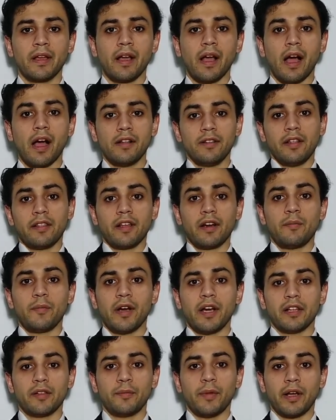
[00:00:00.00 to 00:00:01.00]
And these are my
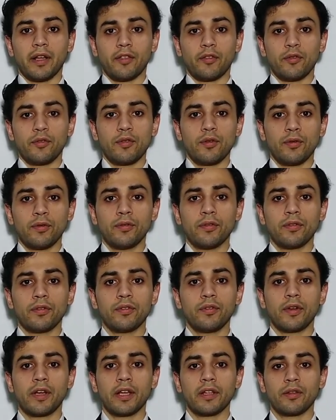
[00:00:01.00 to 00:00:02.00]
advice to you.
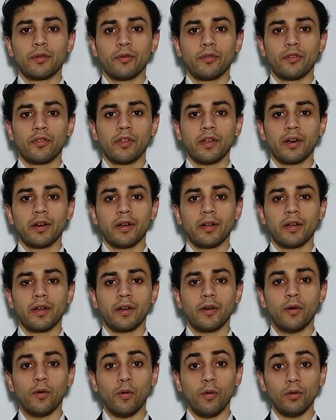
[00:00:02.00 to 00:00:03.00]
You can consider
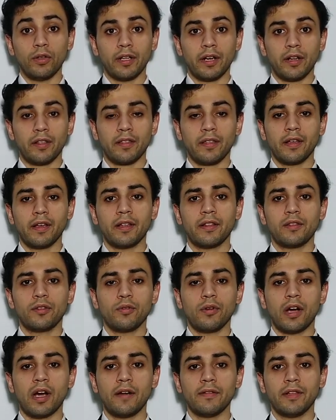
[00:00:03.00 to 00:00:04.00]
all that I said. You
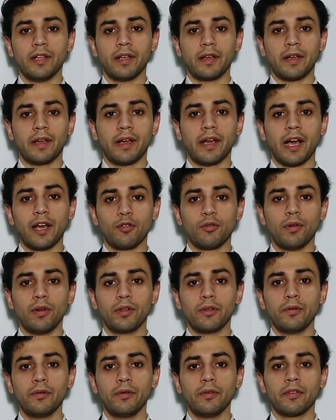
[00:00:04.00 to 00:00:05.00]
have the casual
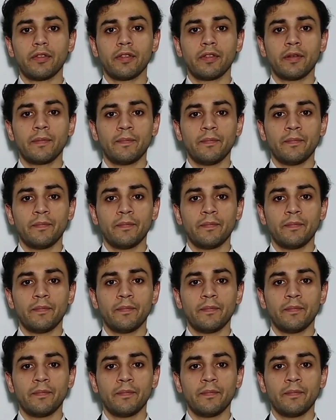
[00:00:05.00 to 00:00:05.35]
tools,